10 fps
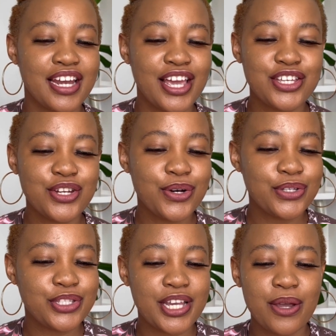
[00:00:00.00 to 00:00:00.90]
Like, you know,
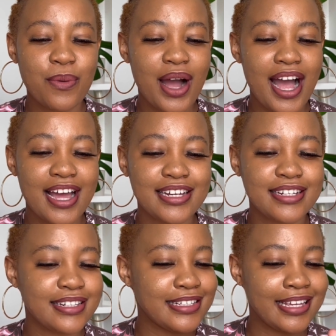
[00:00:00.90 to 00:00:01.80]
day
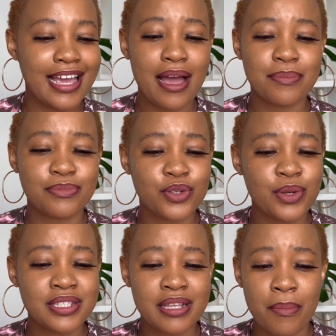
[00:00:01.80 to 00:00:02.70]
one, here I'm
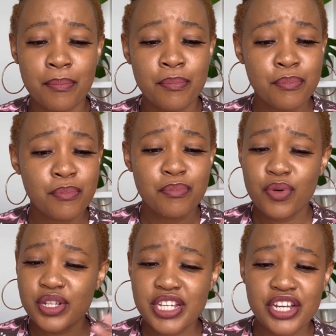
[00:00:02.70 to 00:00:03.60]
doing some
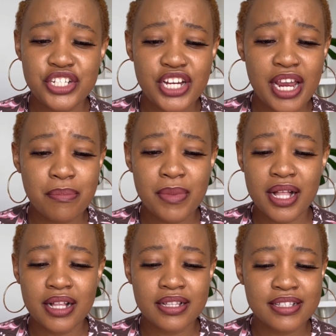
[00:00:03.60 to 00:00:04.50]
protein shake
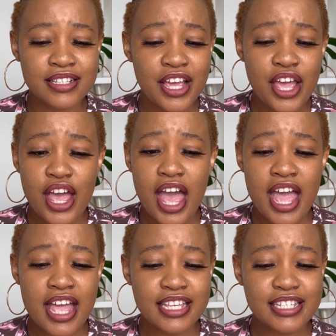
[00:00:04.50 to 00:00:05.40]
meals,
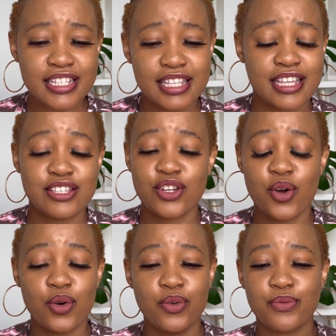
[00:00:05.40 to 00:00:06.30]
and you
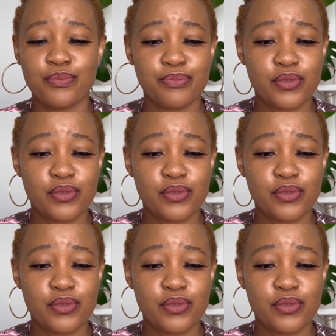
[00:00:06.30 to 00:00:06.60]
know,